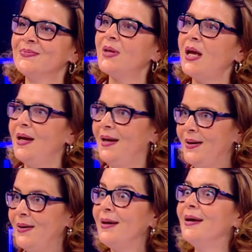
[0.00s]
Miss Eto,
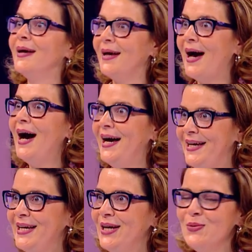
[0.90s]
can you walk? I
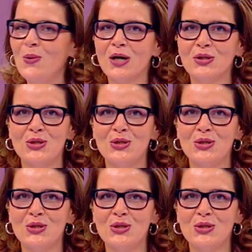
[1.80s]
can walk